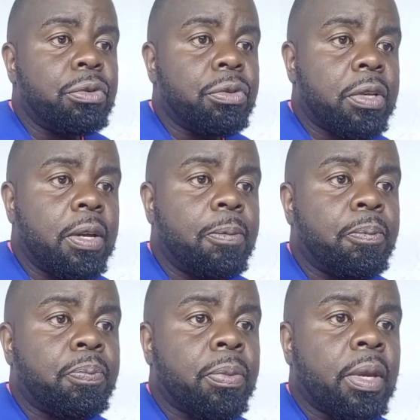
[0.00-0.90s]
You see,
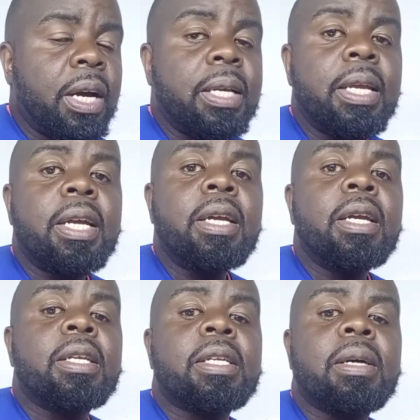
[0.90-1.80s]
and
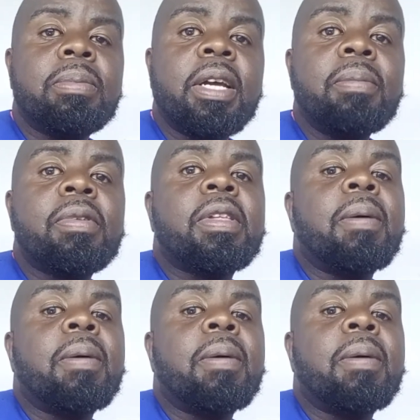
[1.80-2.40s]
then sometimes